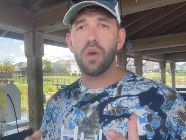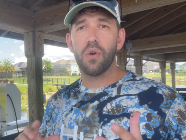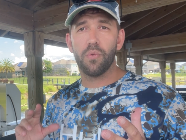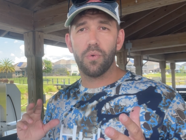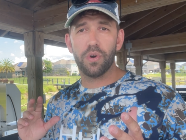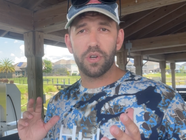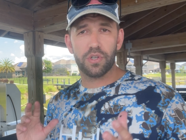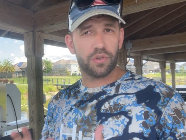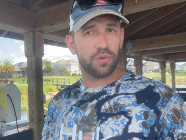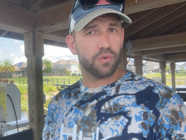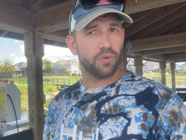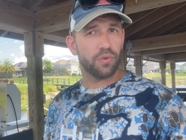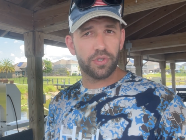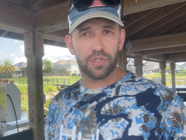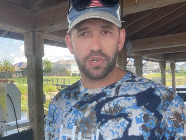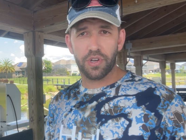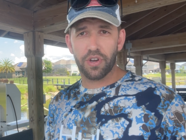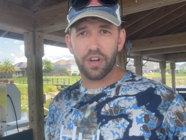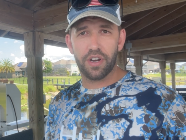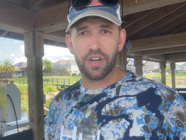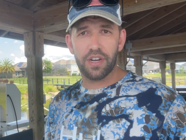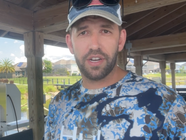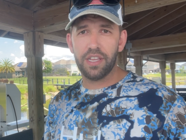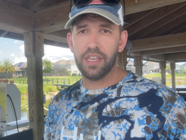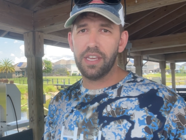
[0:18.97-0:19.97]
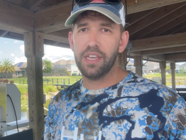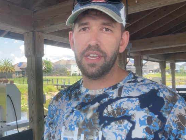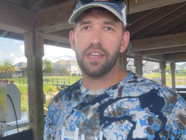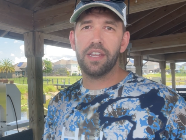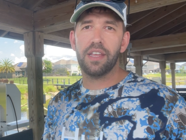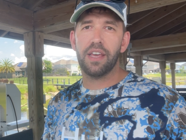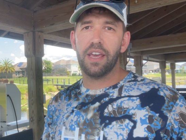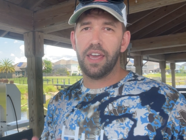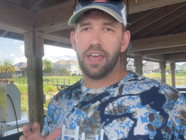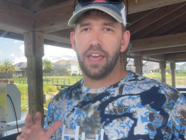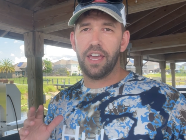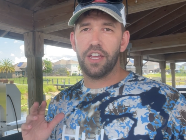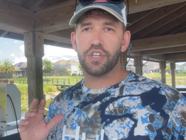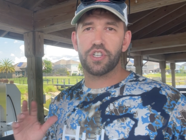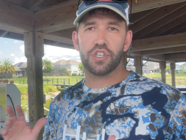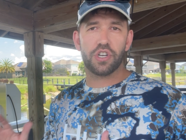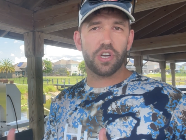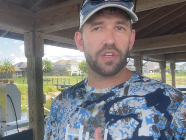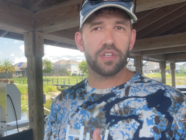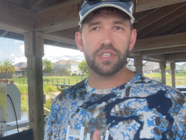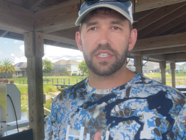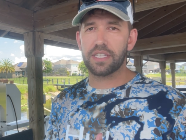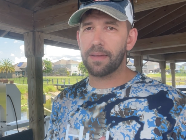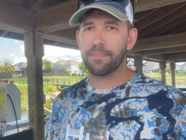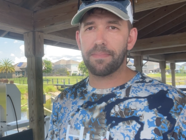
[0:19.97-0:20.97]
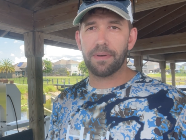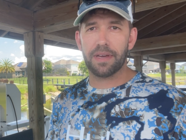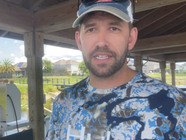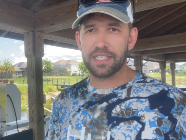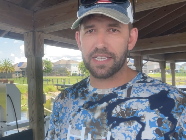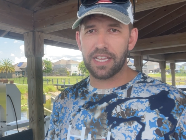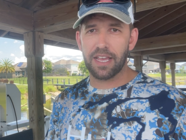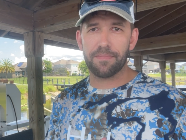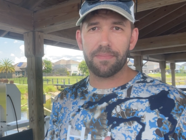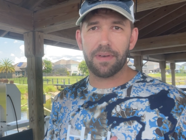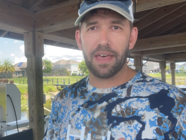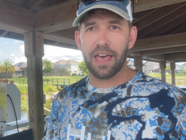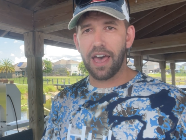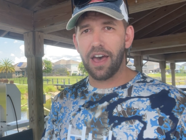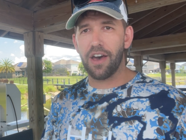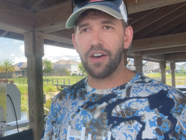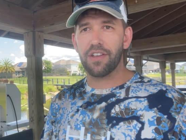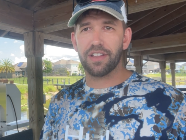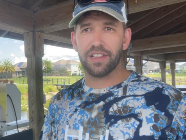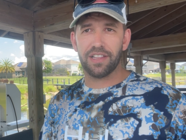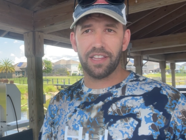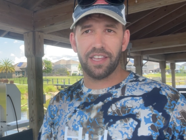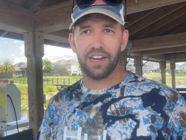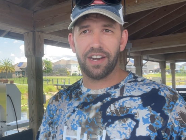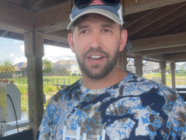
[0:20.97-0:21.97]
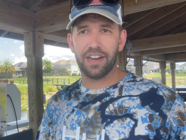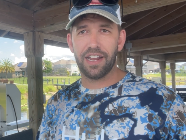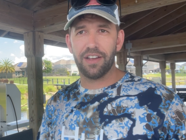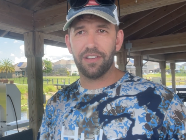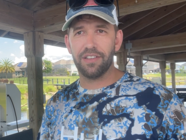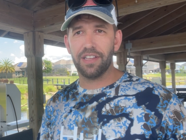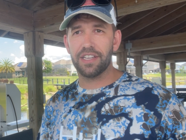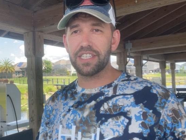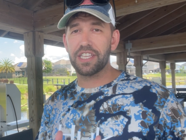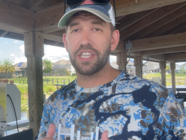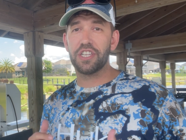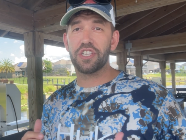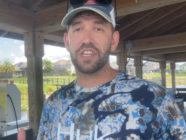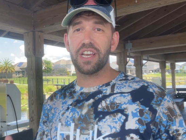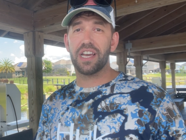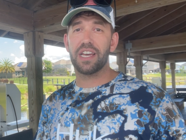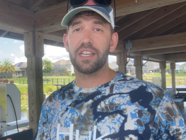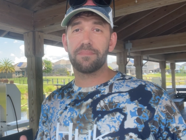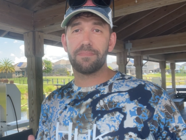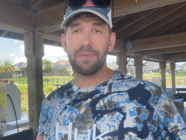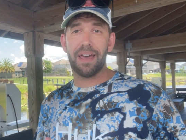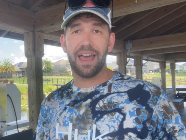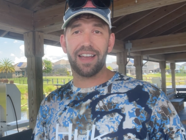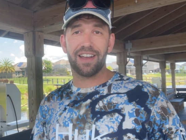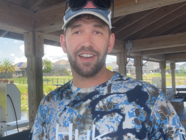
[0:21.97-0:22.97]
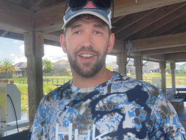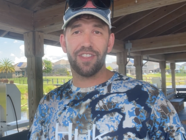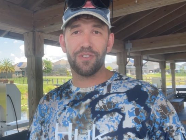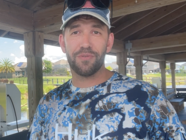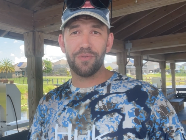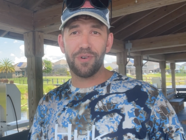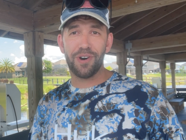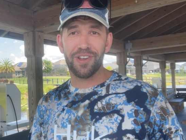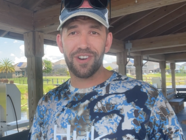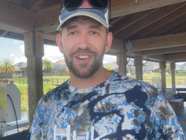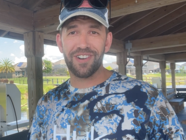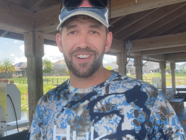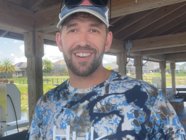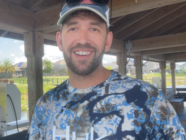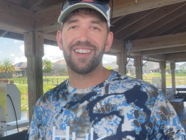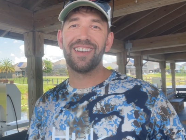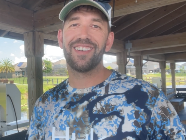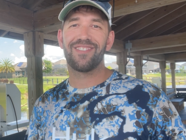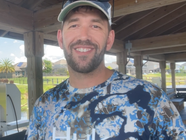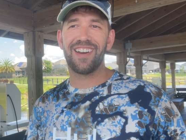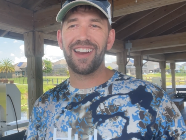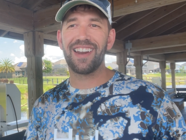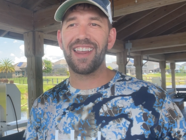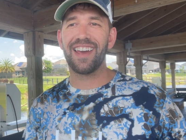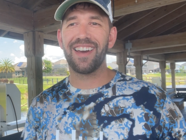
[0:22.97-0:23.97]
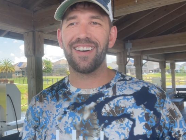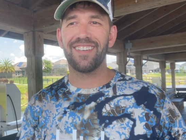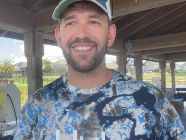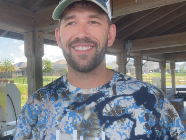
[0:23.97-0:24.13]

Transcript: what tools you're going to need, and show you step by step how to clean it out. Let's get you guys back on the water right now.